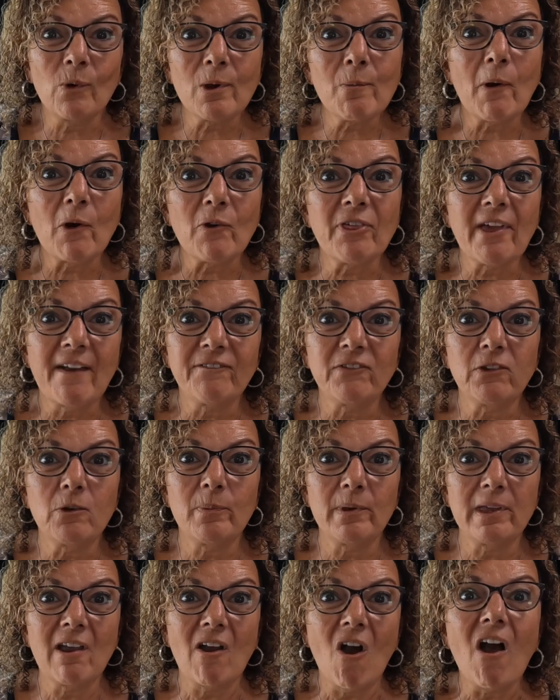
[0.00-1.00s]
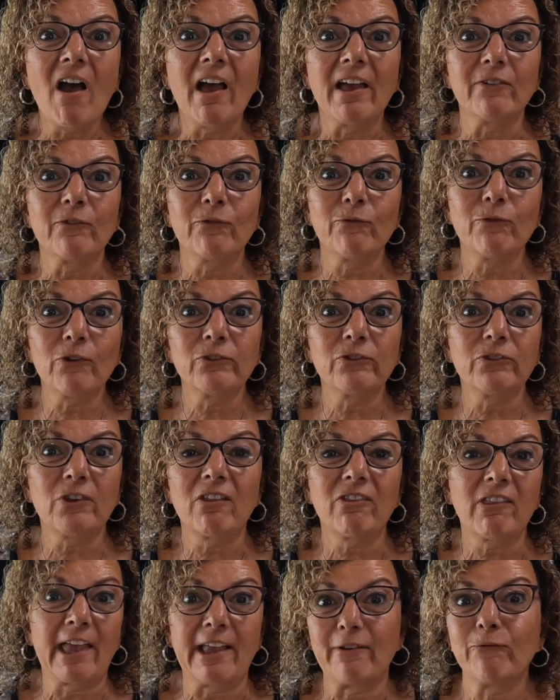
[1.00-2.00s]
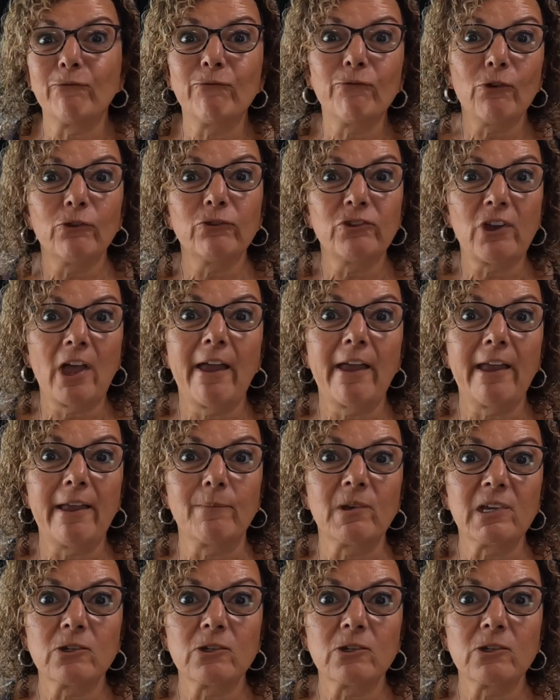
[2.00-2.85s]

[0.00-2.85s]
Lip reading: we both have to be on full time,